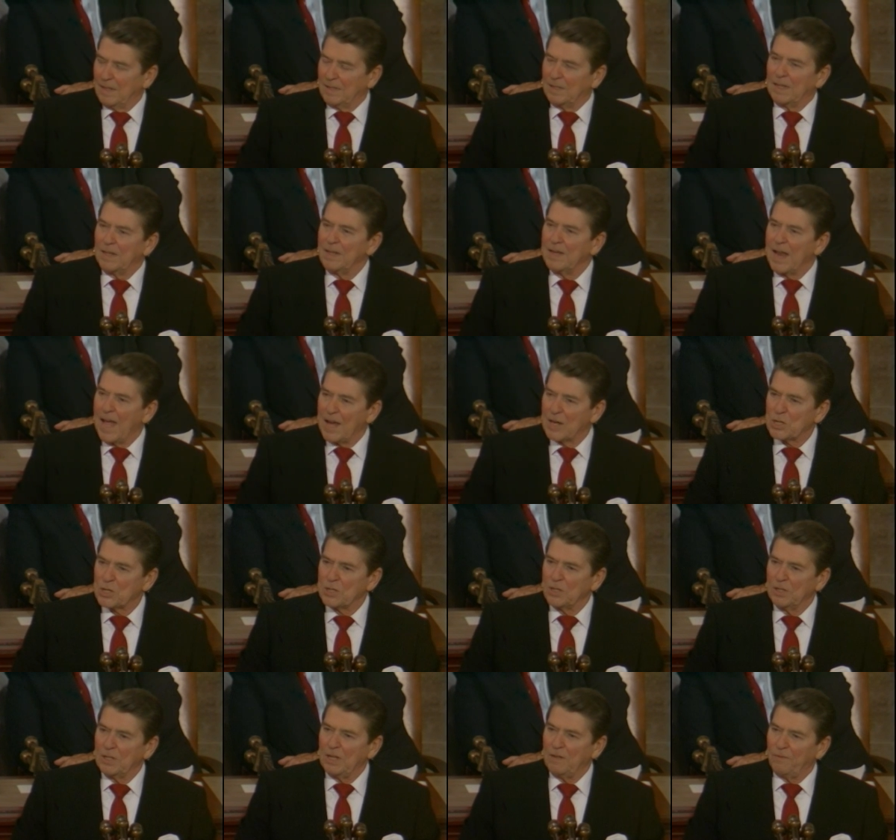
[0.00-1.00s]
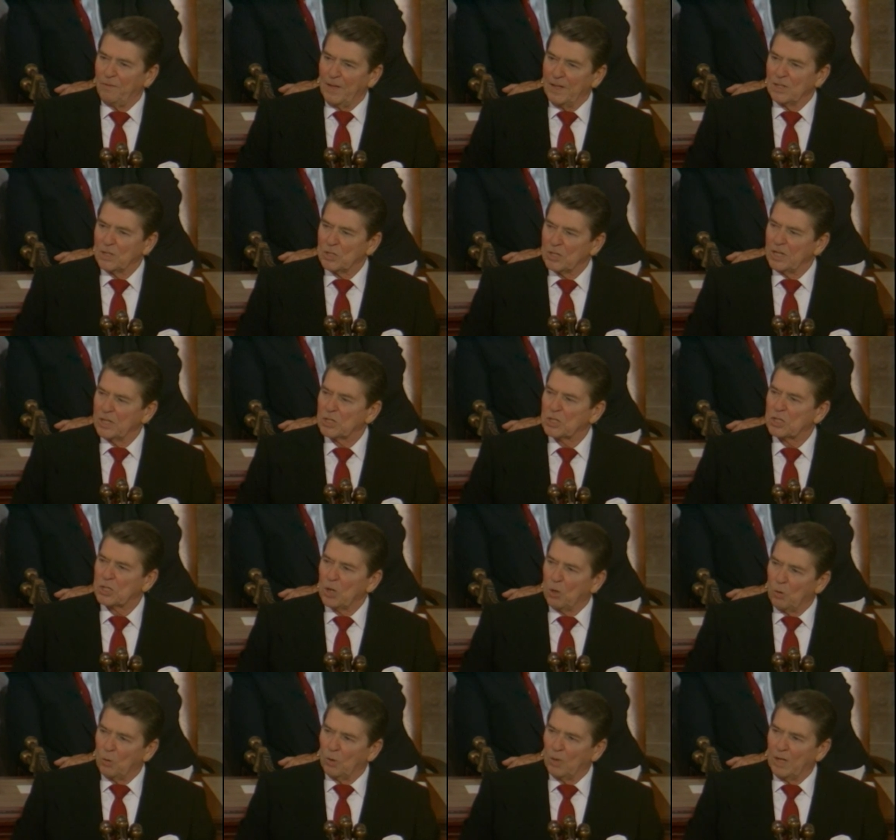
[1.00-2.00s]
that national defense is
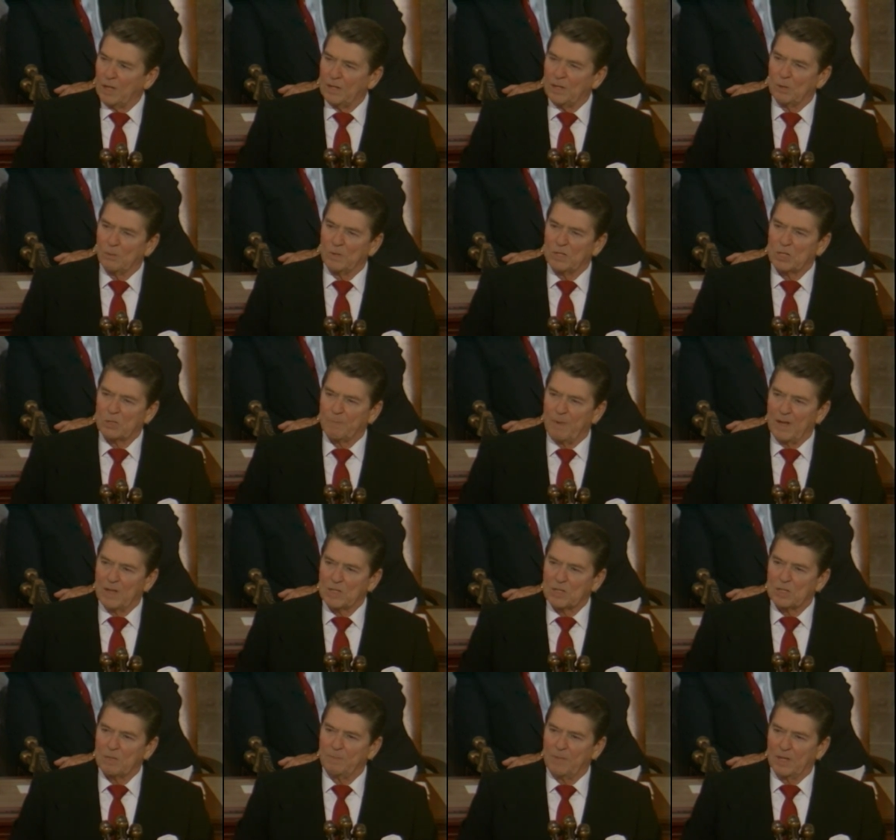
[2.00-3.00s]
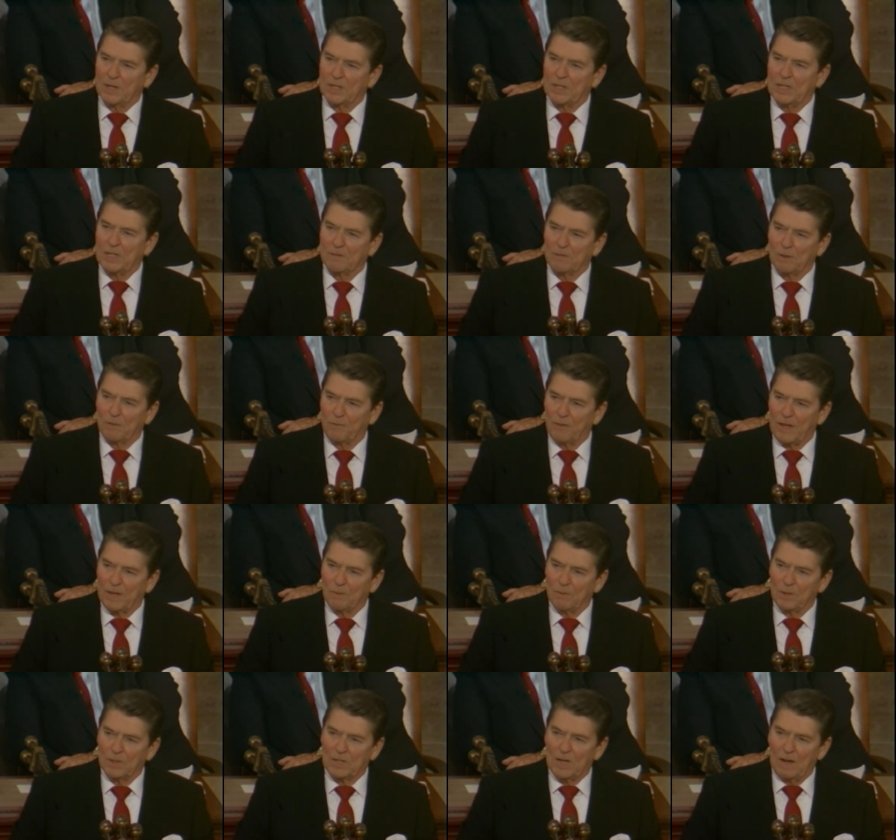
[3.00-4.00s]
solely the responsibility of the
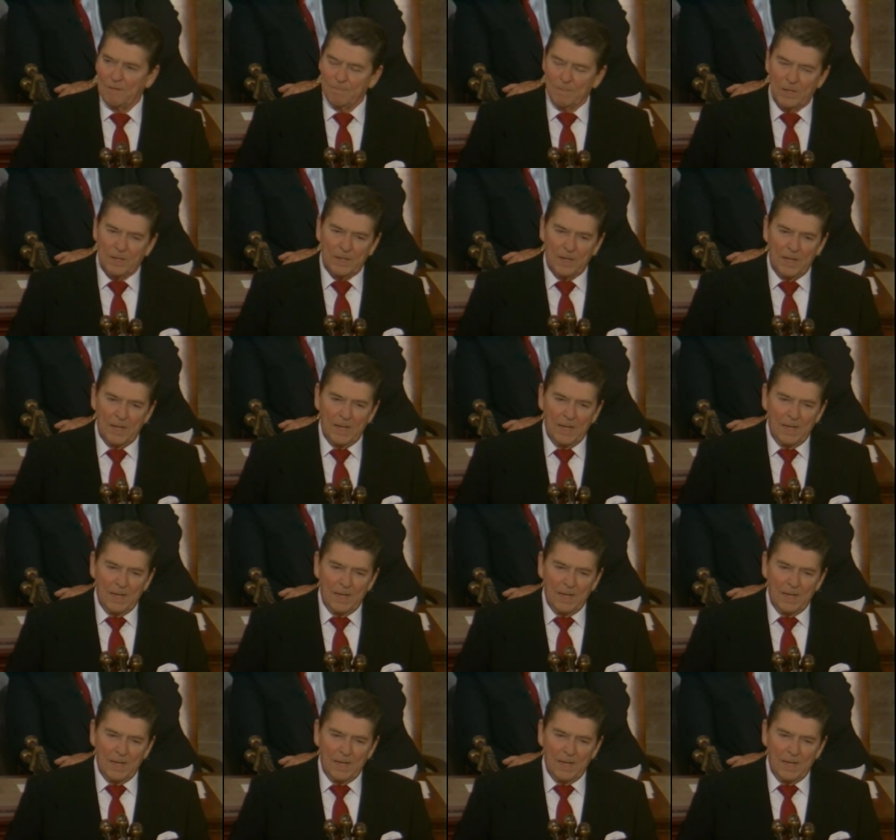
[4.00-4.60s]
federal government.